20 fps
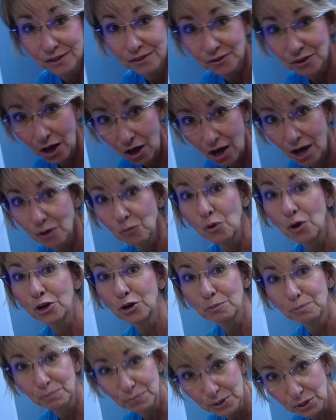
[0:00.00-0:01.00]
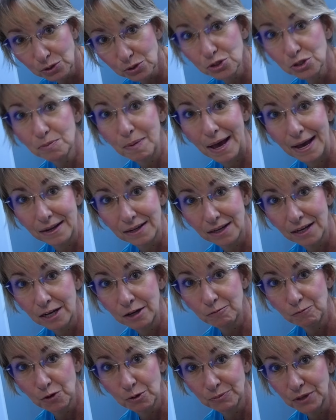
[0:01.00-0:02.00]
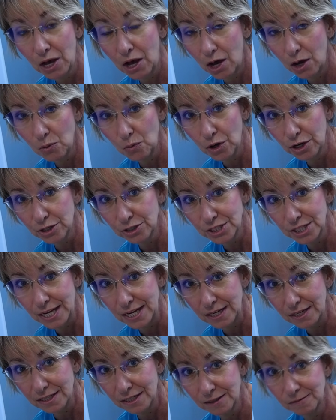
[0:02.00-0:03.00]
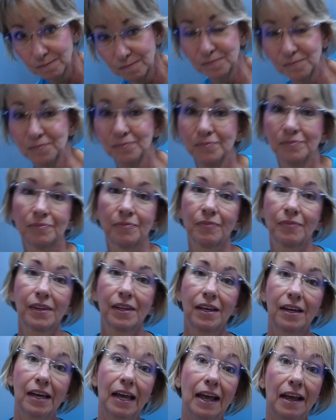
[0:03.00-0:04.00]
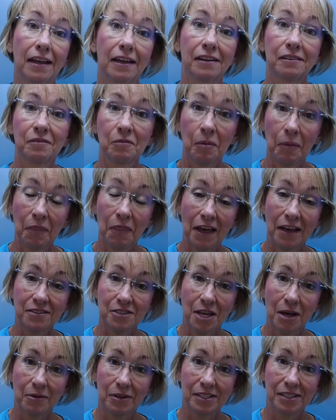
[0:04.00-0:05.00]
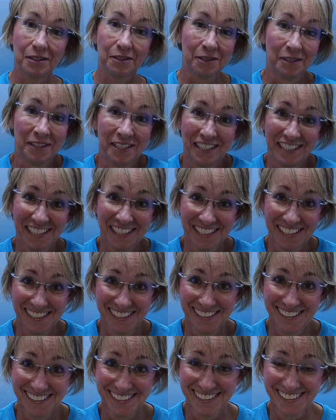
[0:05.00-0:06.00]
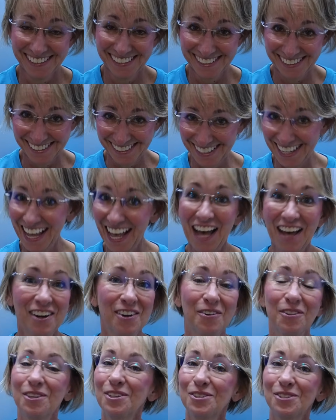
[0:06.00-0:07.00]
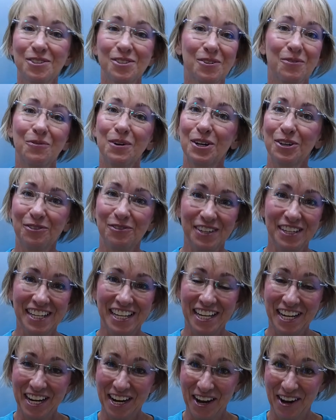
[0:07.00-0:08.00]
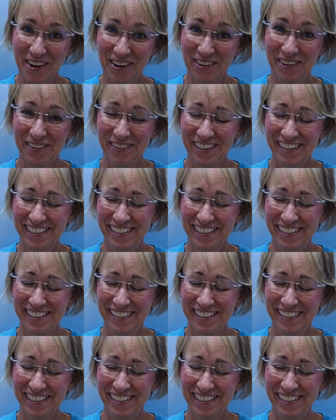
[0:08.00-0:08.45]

the hot water builds back up from the hot water tank. And that's how I do it. I know this is a weird video,